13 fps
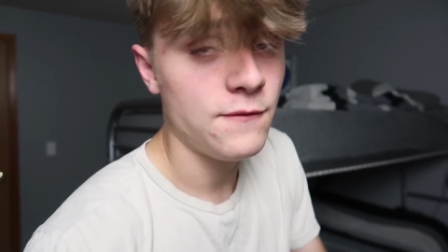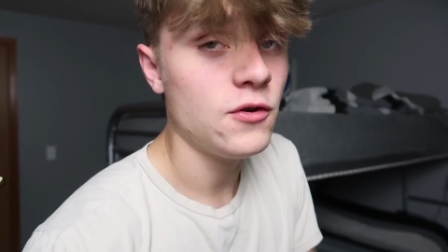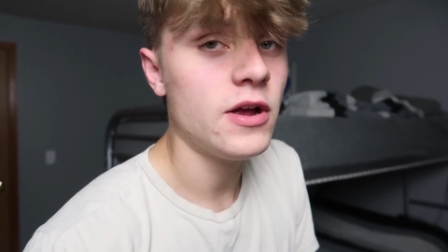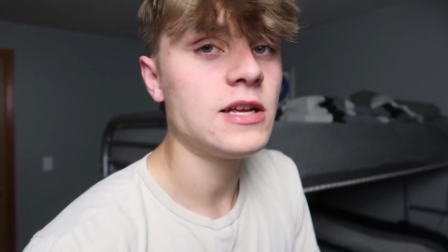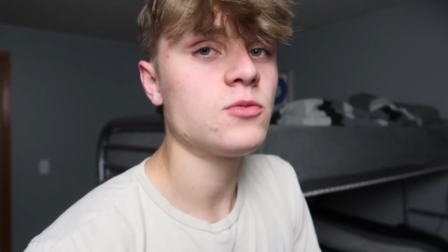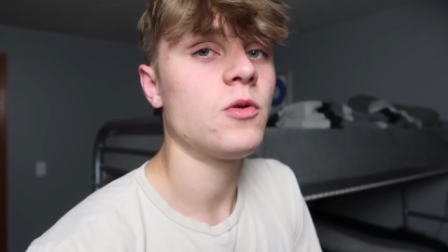If you
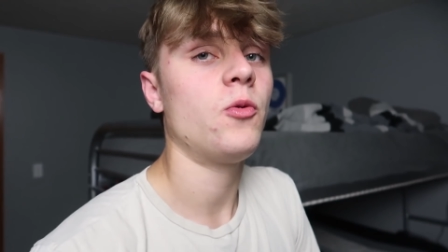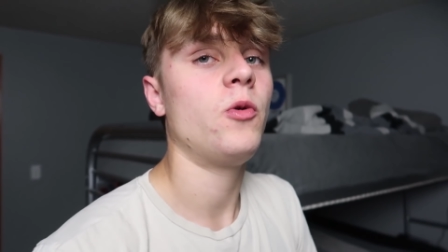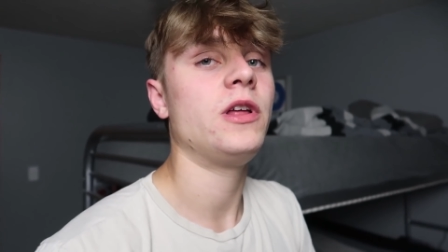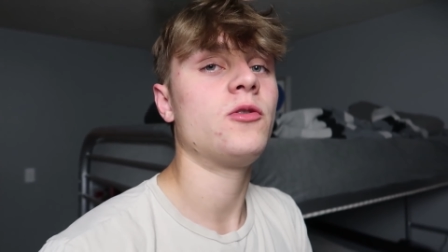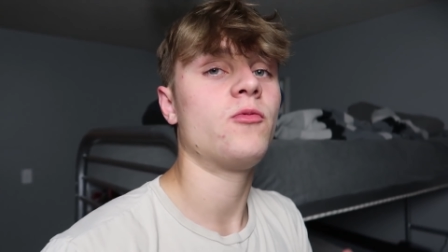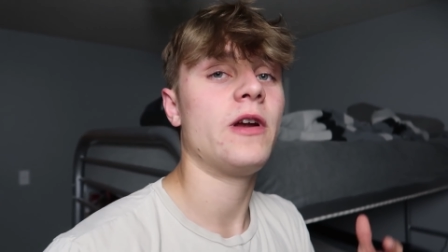guys want to
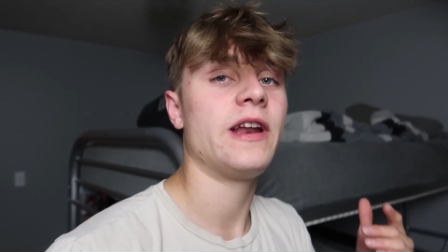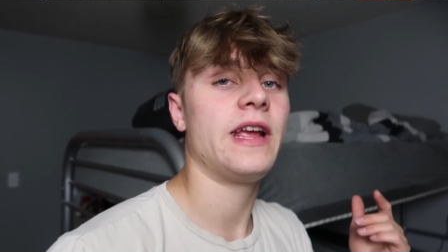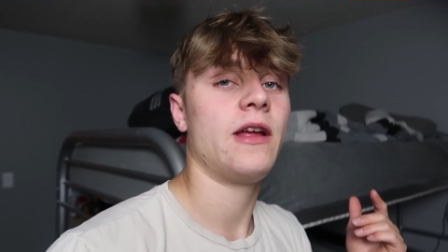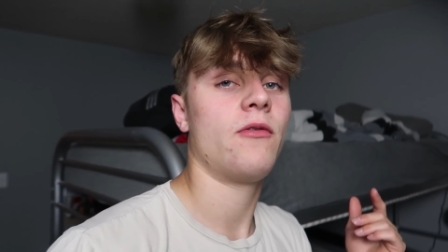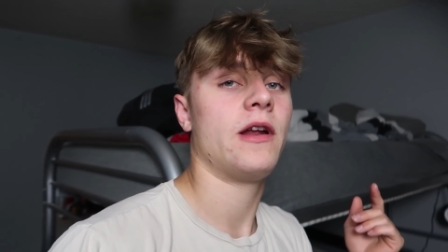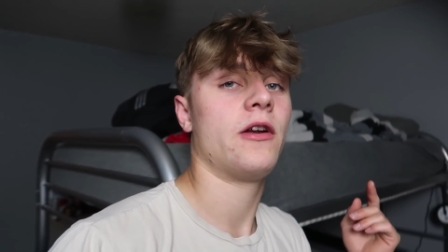win the
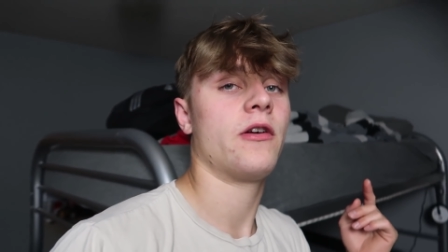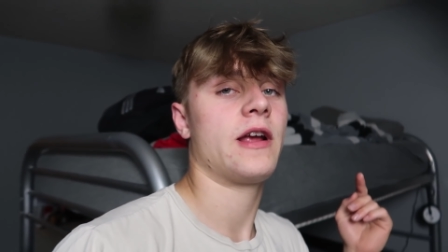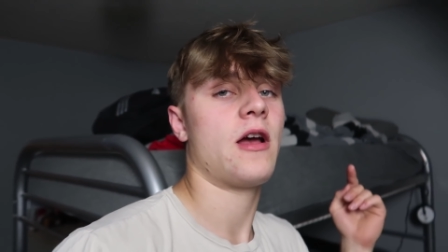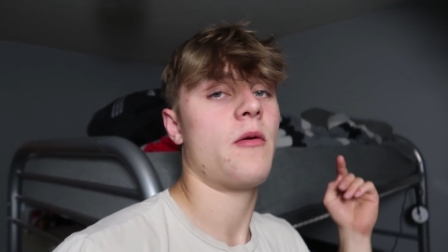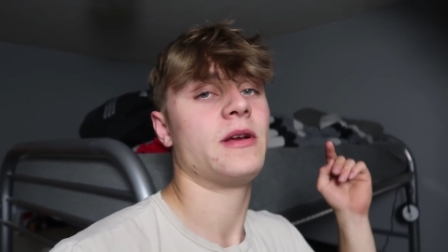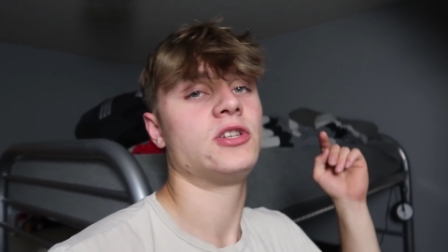Renegade Raider
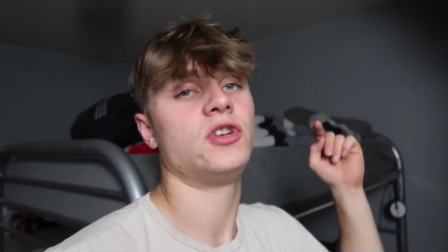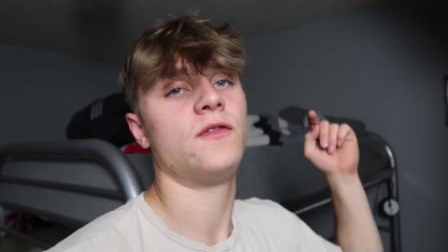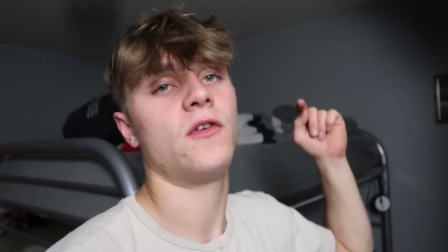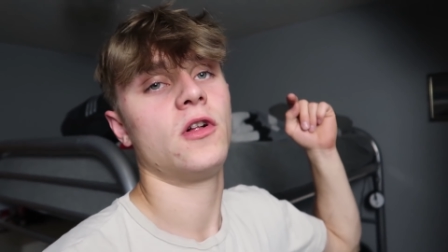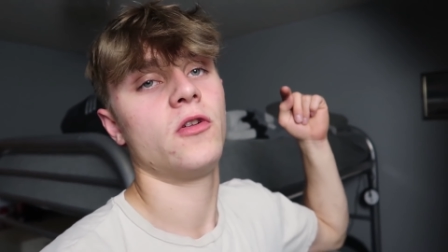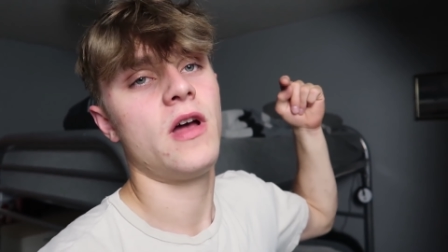account, make sure
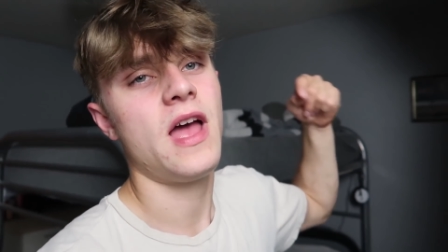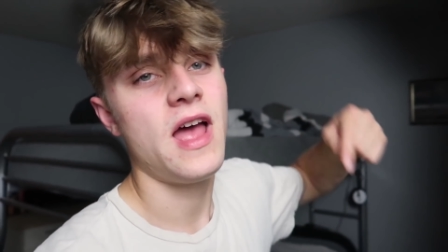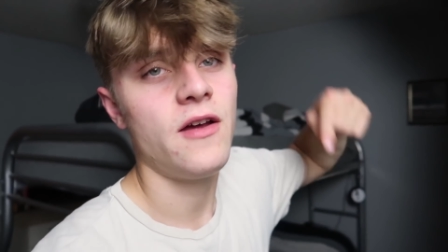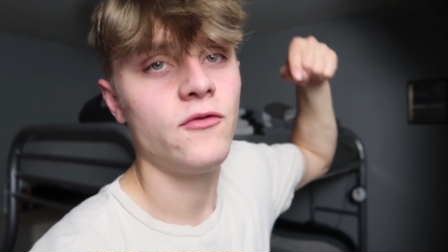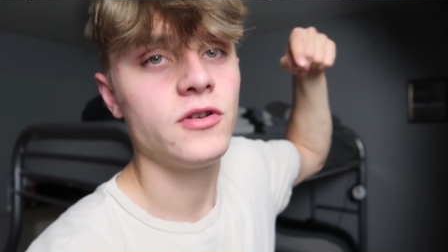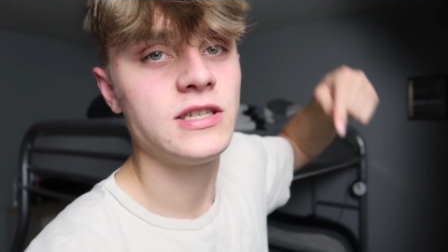you follow
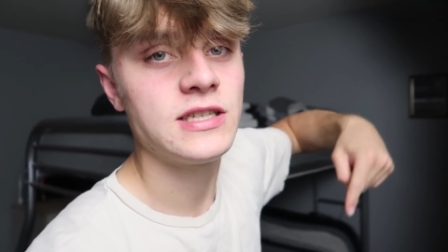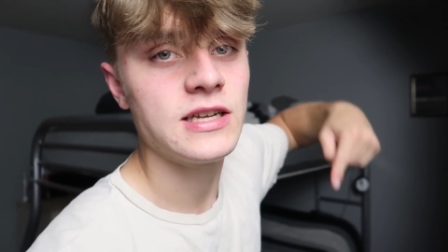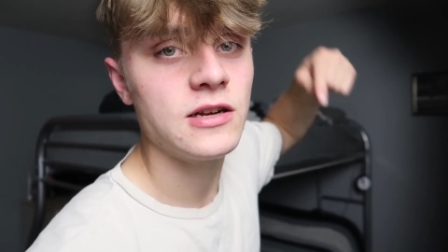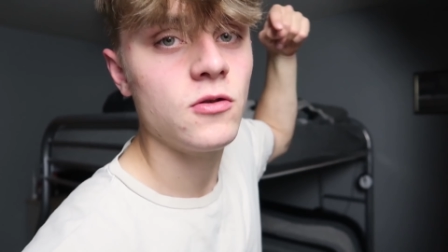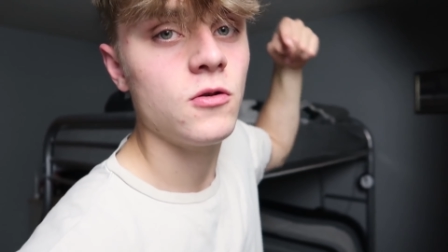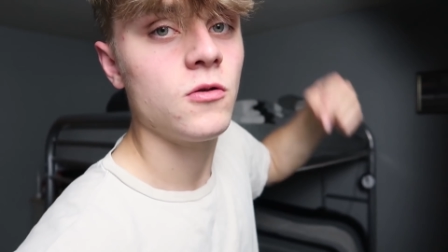every
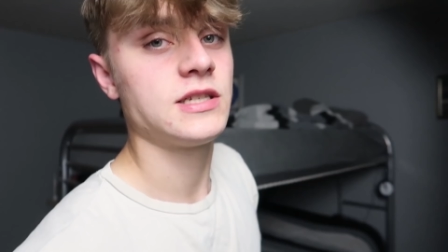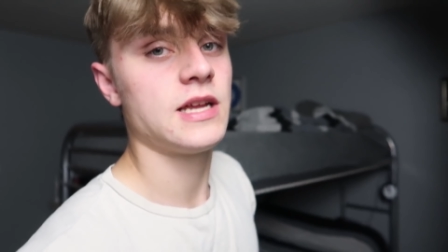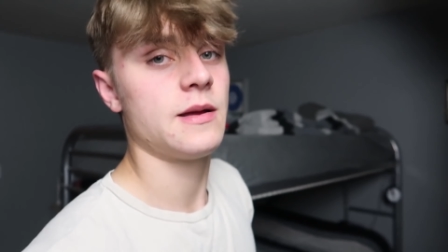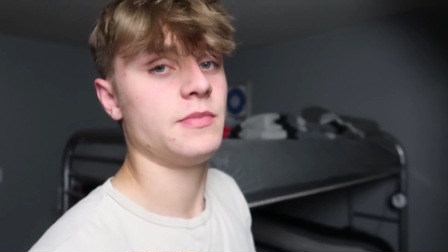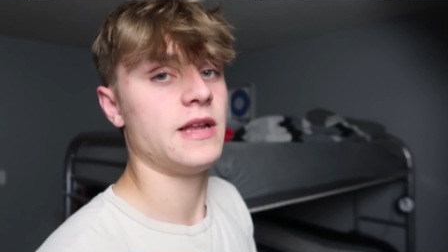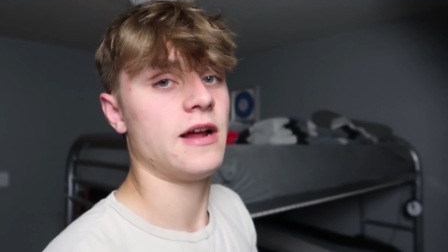single
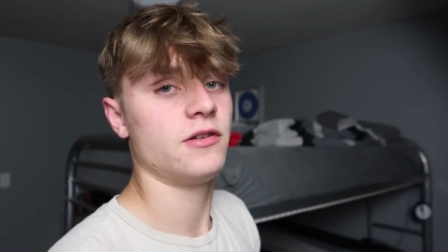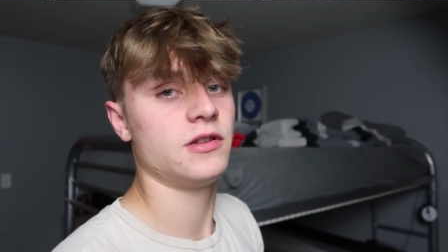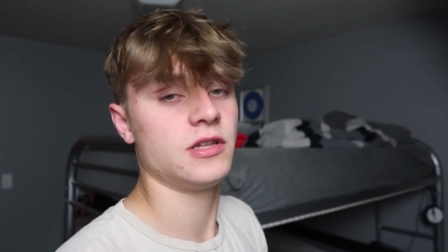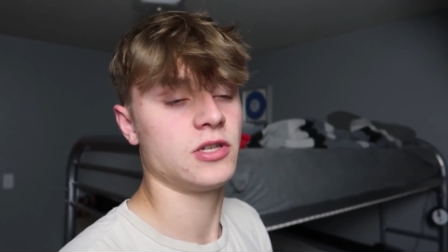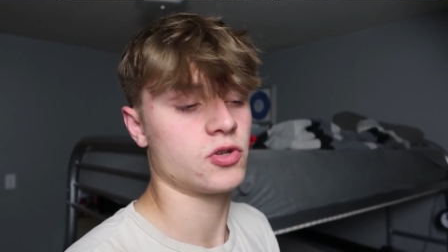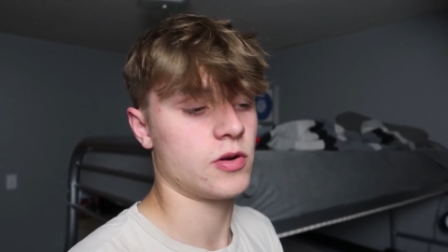step down in
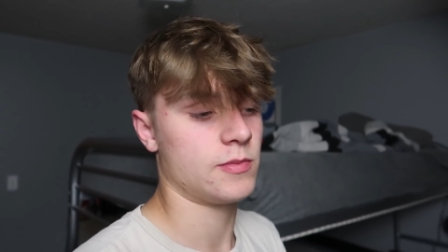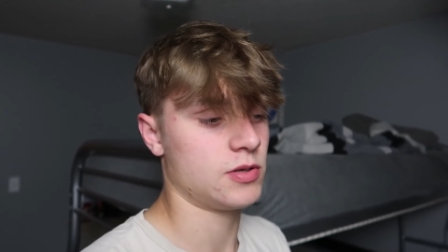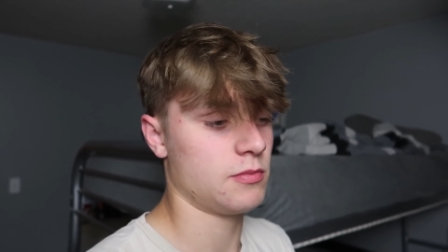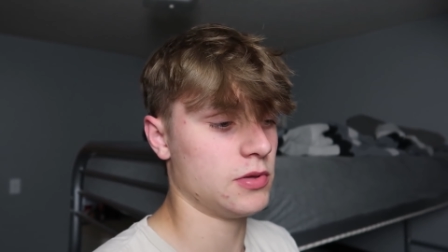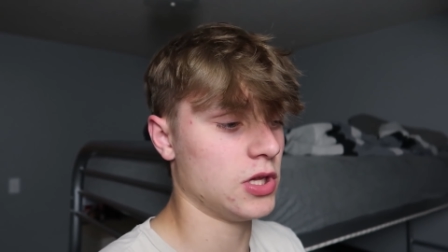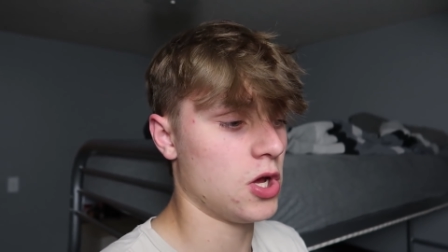the
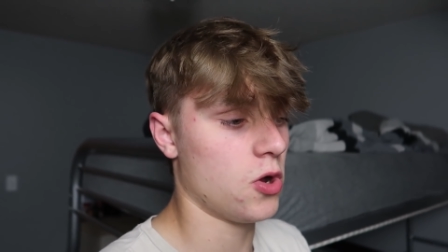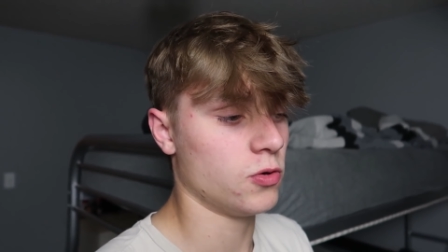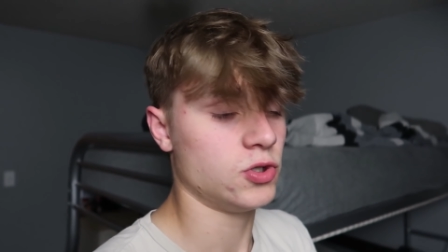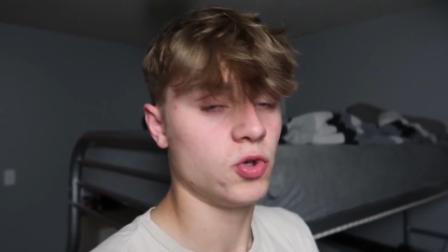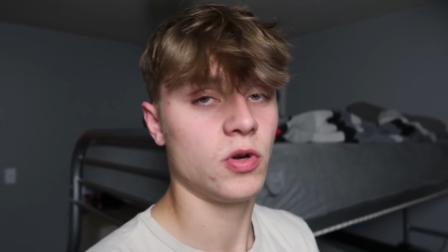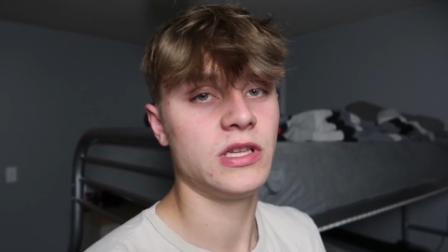description
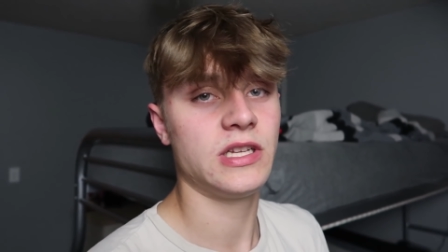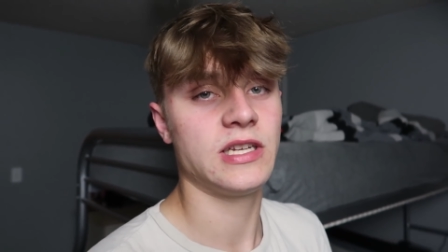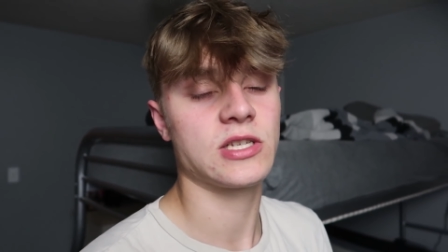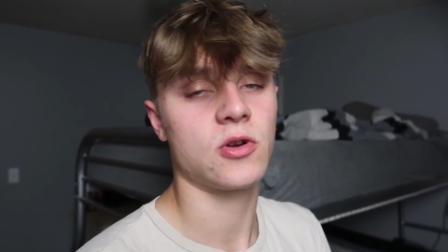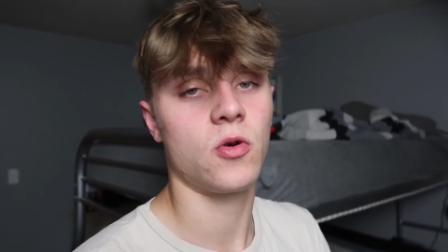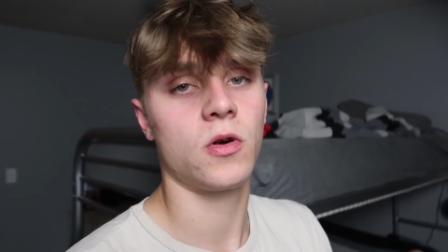below. Join the
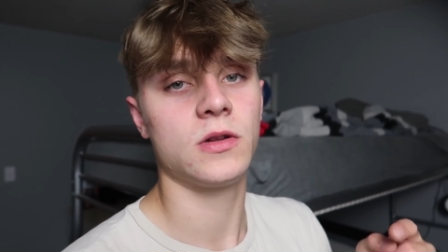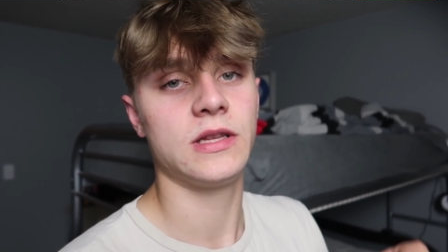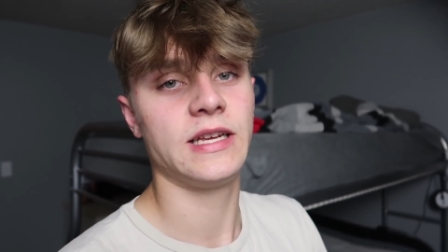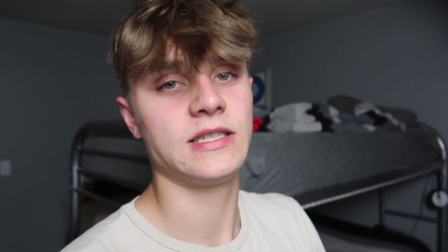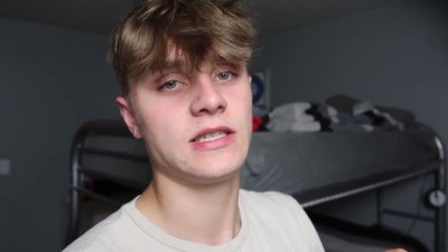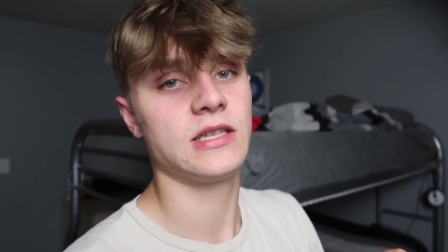Discord.
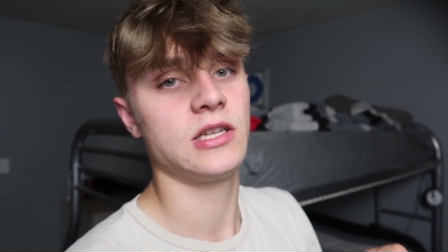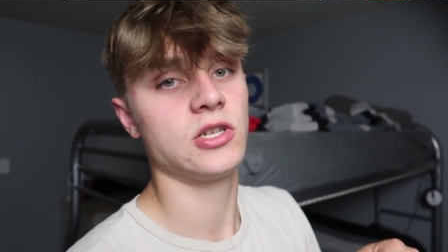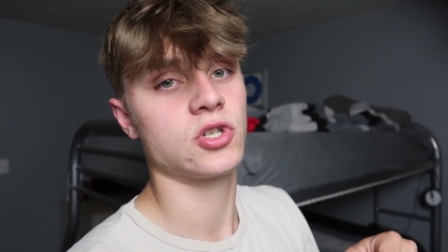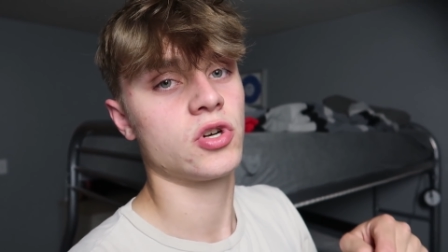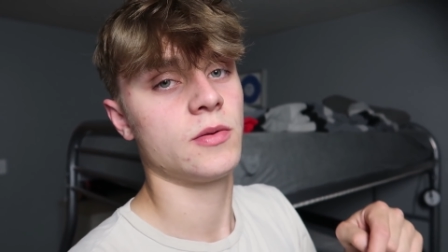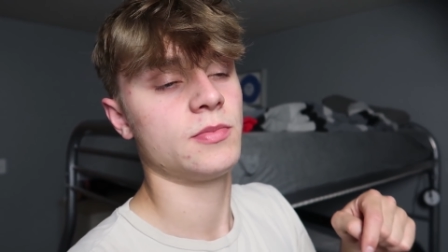Links in the
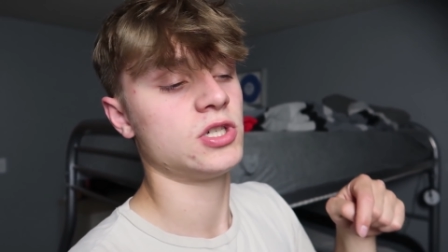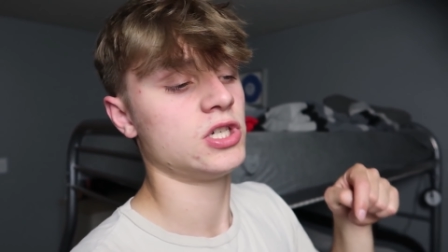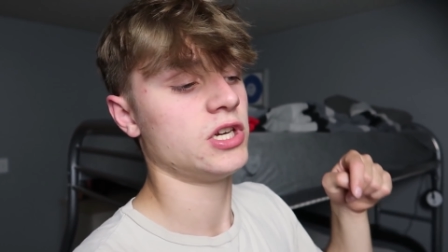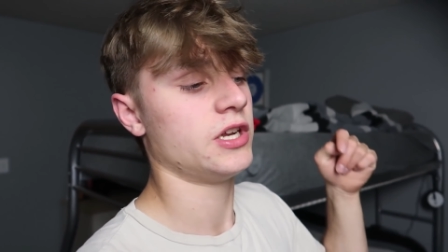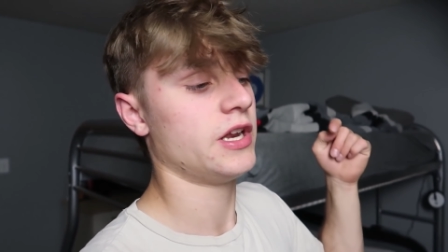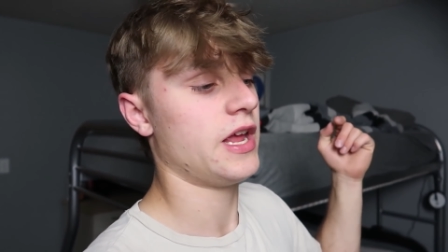
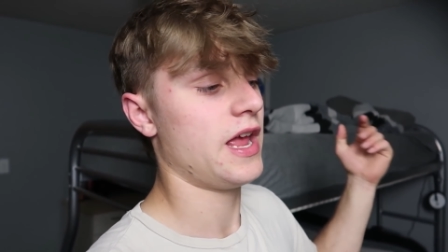description.